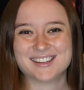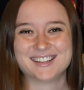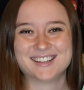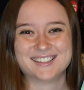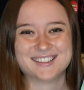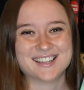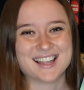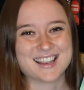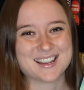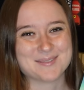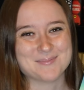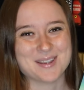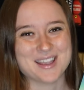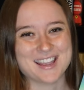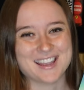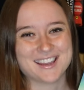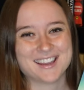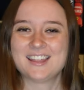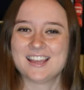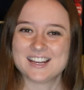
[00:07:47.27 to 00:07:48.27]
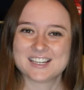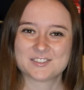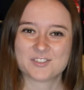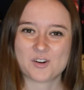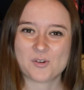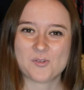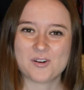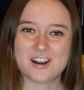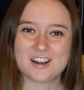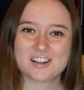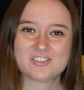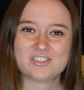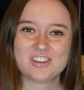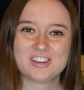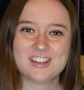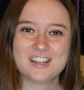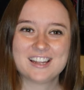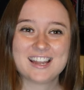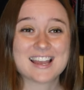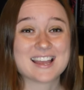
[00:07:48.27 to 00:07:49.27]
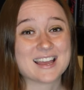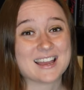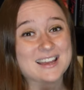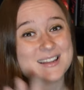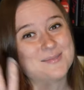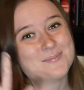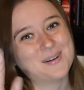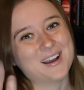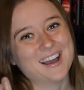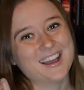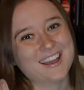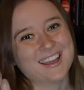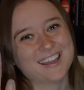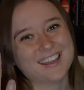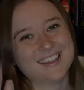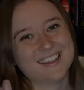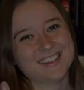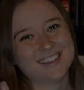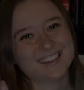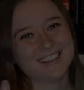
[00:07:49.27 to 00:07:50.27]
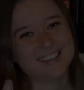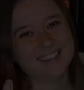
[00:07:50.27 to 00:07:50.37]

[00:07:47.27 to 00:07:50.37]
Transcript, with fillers: like me. Thanks for watching, and bye.